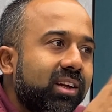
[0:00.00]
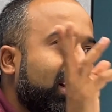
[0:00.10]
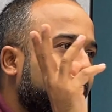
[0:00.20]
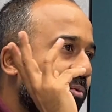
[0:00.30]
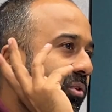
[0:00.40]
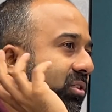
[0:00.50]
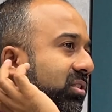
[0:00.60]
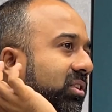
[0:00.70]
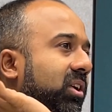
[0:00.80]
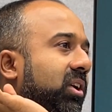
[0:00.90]
line was,
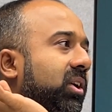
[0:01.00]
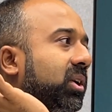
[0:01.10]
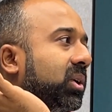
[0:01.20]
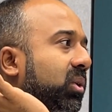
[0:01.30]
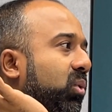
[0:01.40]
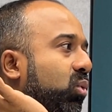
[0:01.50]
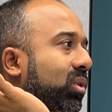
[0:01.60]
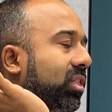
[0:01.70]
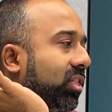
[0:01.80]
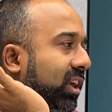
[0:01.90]
"We
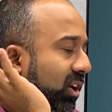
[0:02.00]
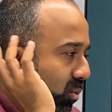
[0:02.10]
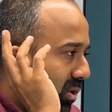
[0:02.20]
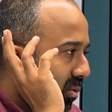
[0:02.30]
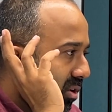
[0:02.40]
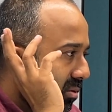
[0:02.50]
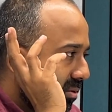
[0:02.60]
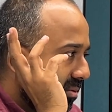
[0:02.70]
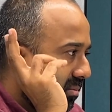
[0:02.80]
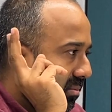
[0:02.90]
think we want
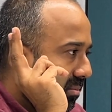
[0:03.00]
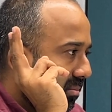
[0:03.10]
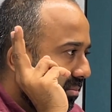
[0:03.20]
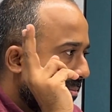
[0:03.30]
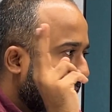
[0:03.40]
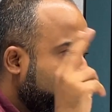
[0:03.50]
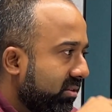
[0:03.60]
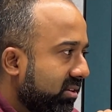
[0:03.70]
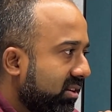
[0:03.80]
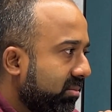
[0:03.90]

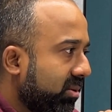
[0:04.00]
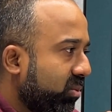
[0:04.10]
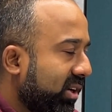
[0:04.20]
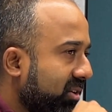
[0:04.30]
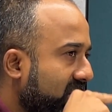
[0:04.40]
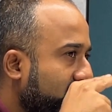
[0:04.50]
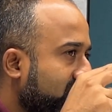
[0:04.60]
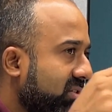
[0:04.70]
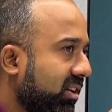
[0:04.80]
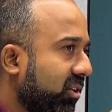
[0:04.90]
privacy, but we actually want
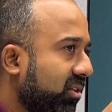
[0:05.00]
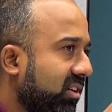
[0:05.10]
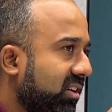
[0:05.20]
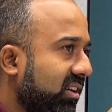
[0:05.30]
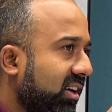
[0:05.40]
security."